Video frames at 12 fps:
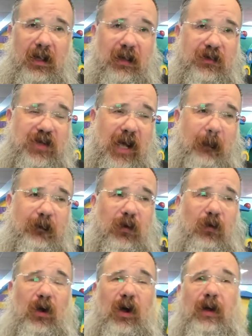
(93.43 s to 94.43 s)
In
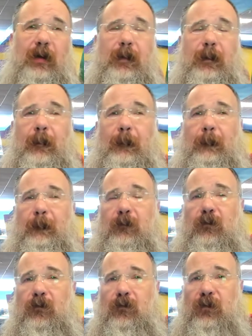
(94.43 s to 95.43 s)
chapter one,
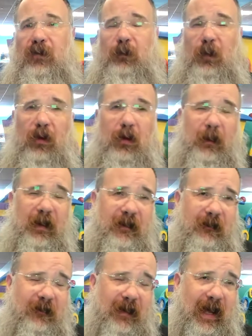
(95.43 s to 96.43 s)
we spoke about
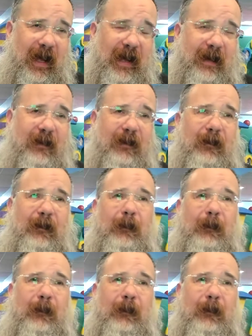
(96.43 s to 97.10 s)
the fact